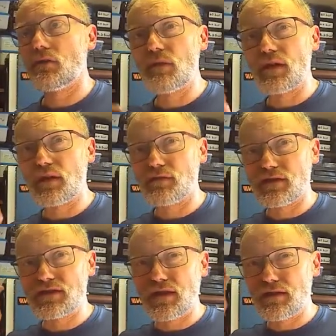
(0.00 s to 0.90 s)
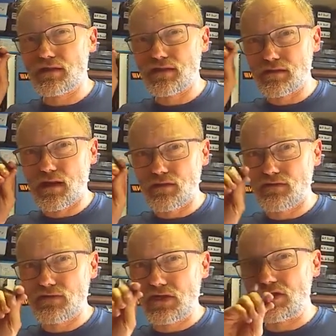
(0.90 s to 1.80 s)
we might kind of extend it to kind of
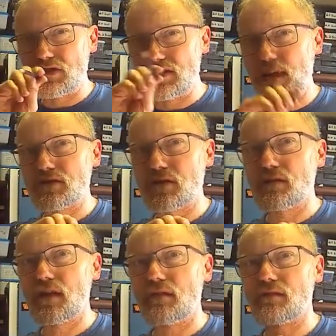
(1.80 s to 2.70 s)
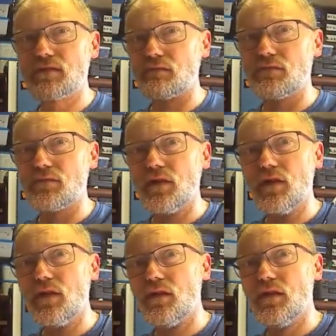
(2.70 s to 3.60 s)
just outside Kent, because I'm
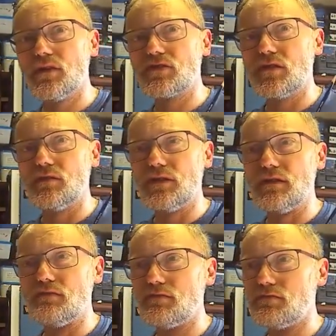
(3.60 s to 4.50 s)
literally only,